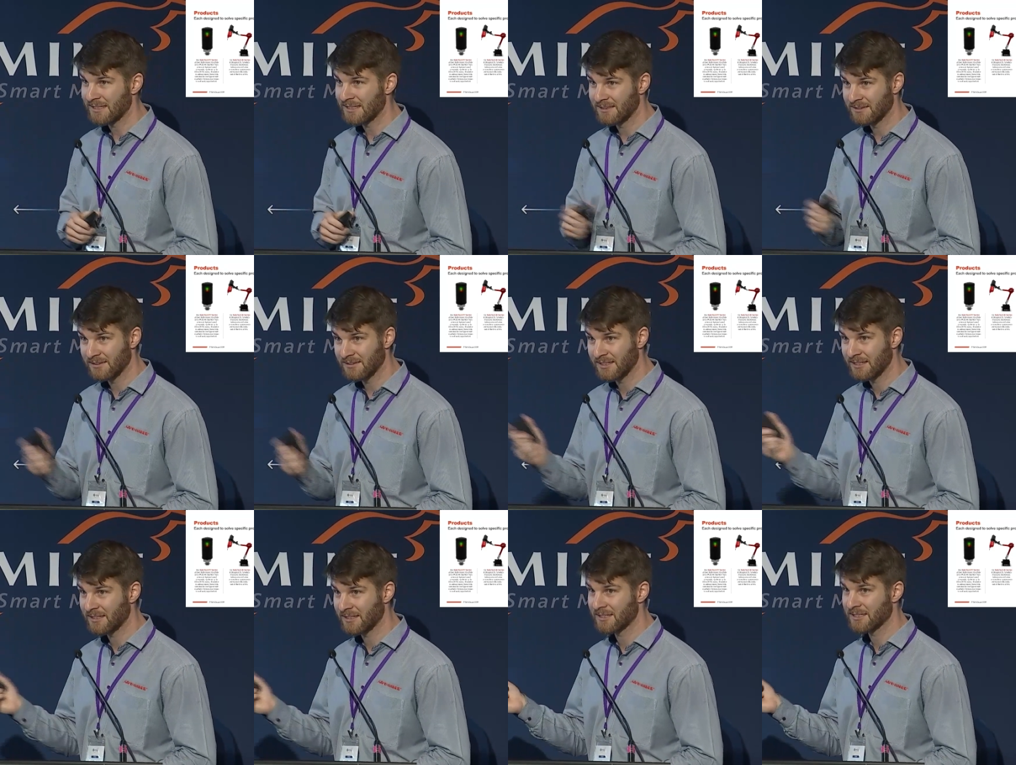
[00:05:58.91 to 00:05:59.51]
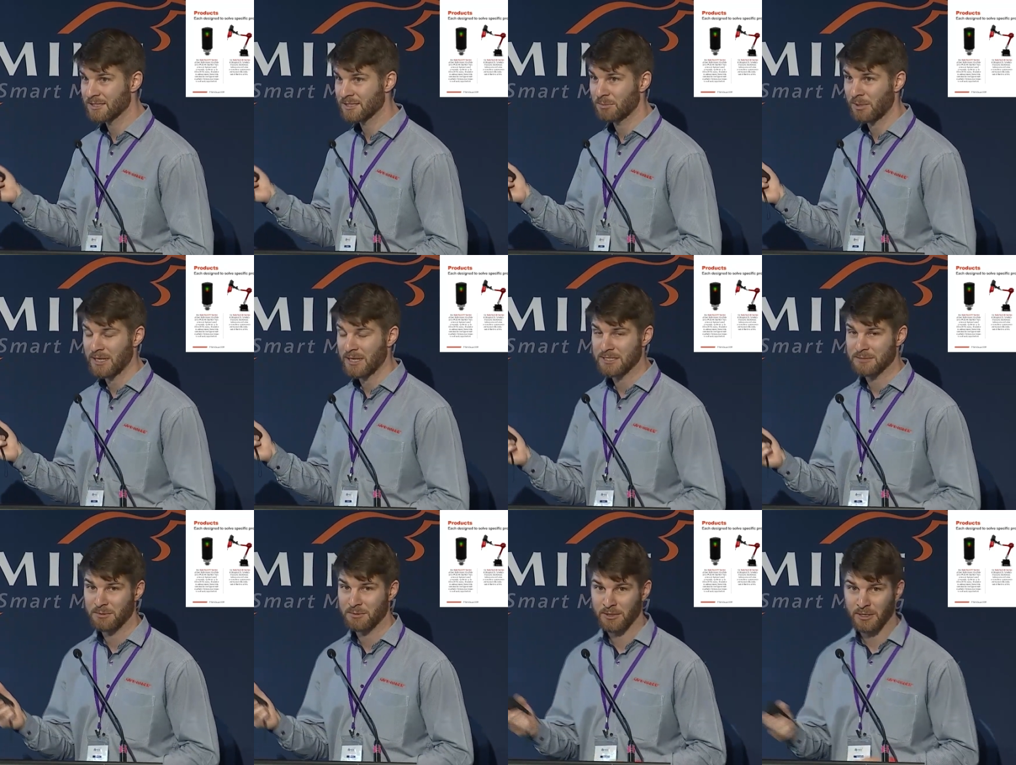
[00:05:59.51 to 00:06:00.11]
linear
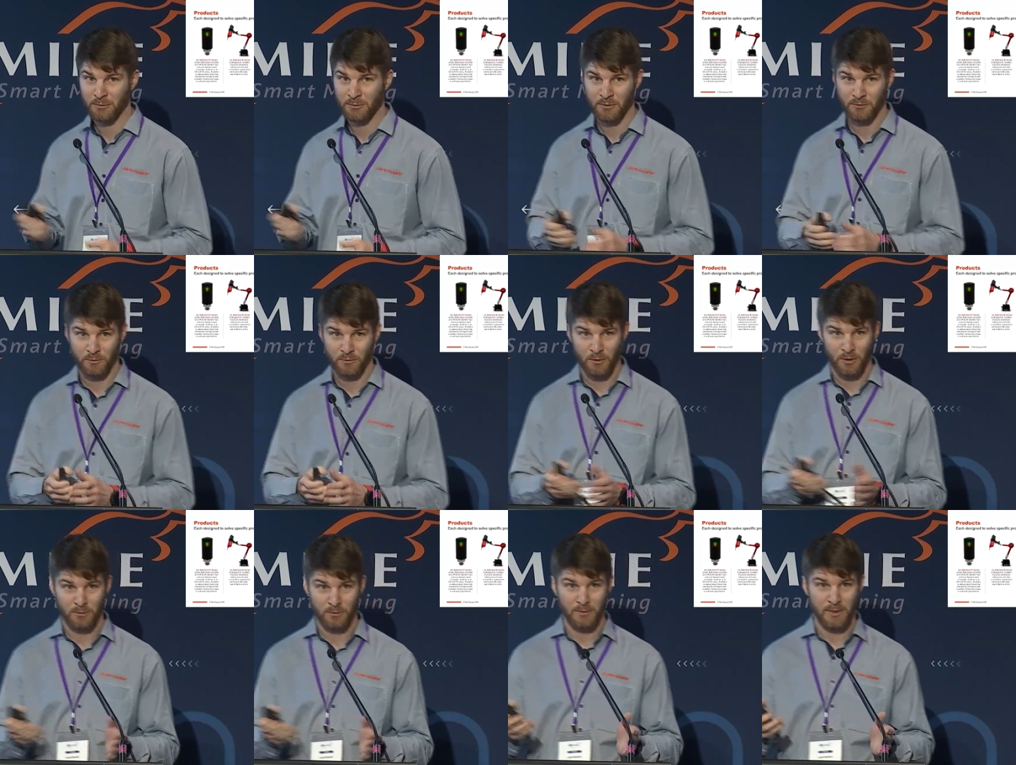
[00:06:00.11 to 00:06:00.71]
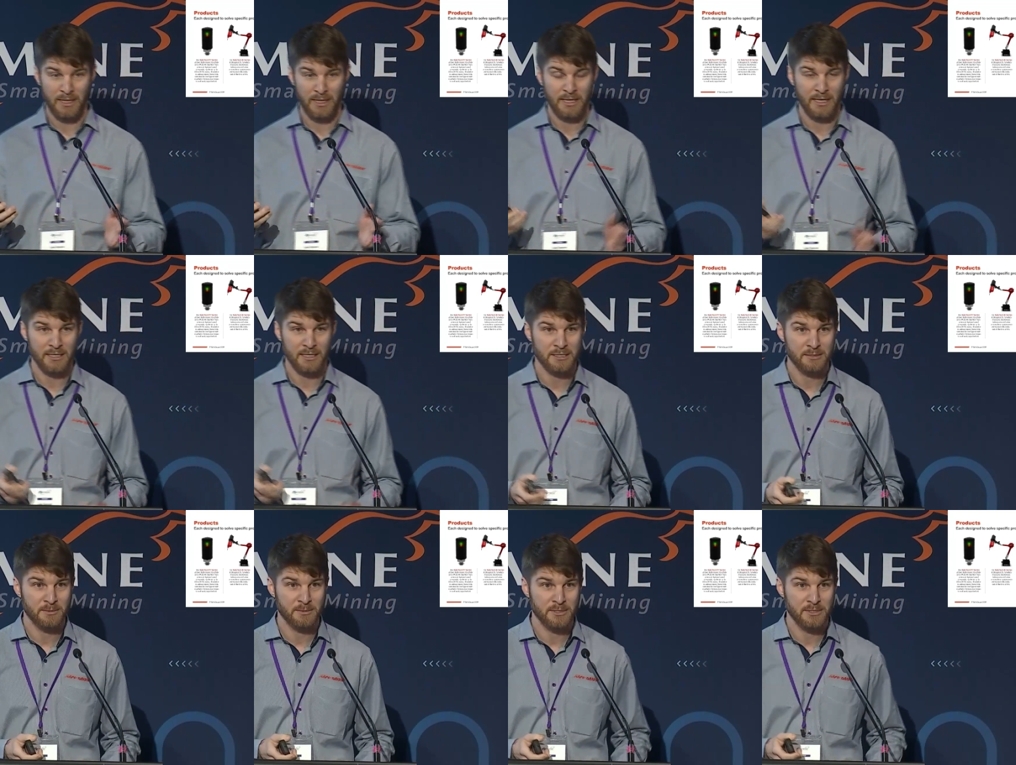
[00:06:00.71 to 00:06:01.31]
displacement that we've worked with our
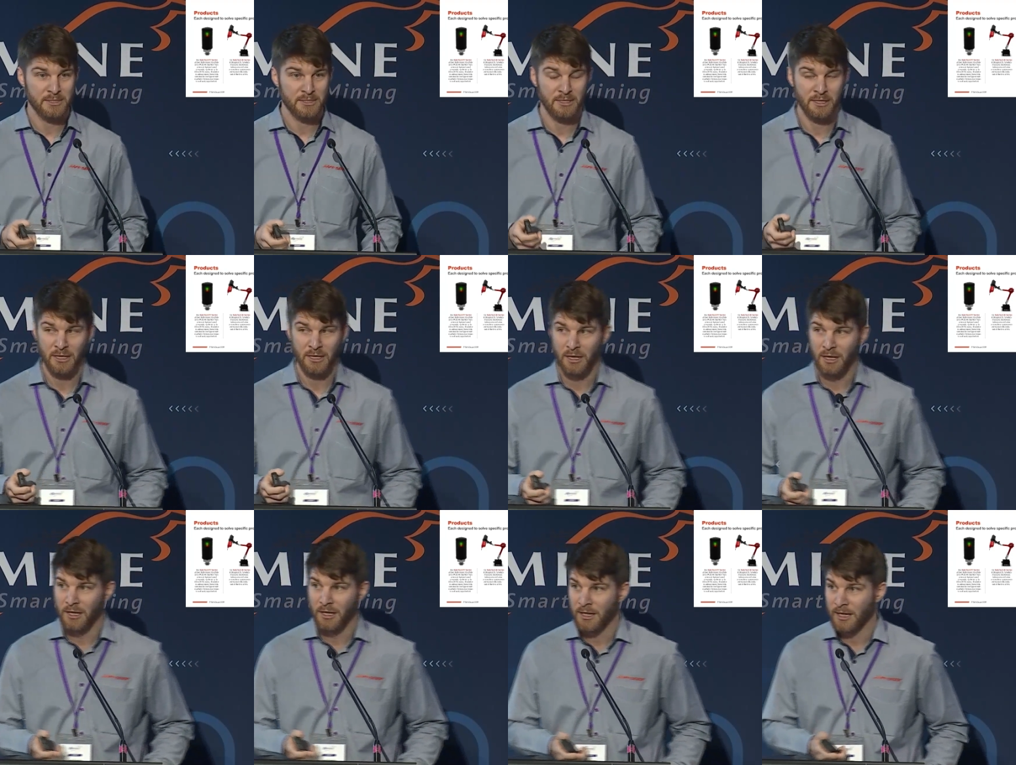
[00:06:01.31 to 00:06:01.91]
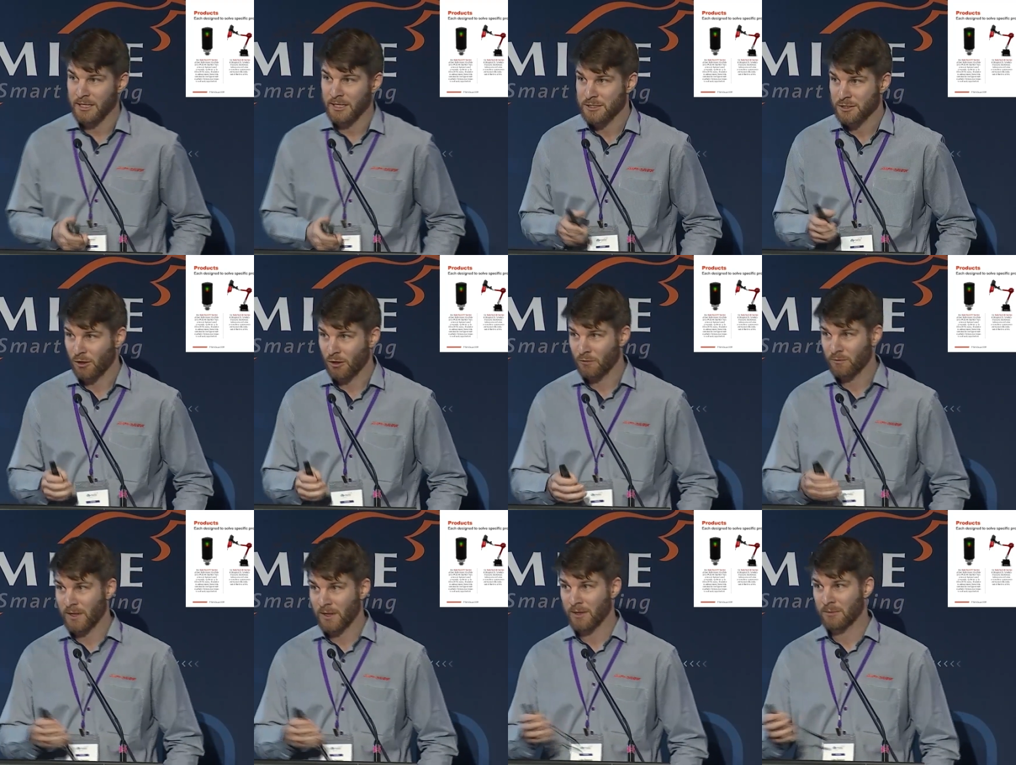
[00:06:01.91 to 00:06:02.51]
customers and that
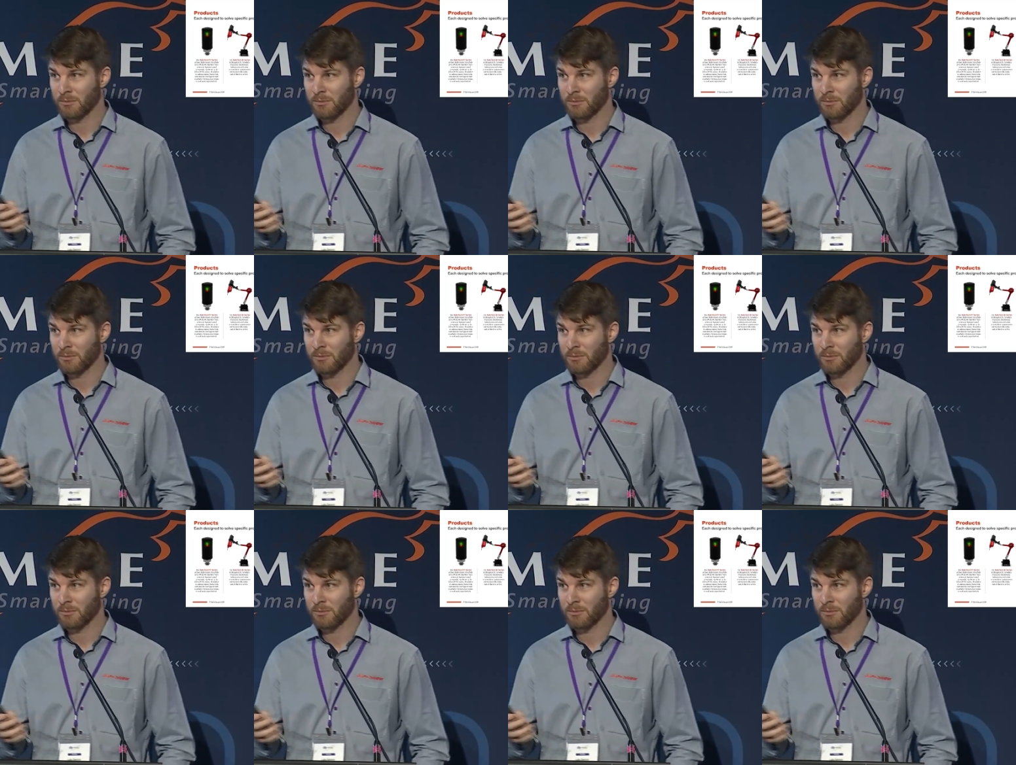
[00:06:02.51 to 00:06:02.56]
solve other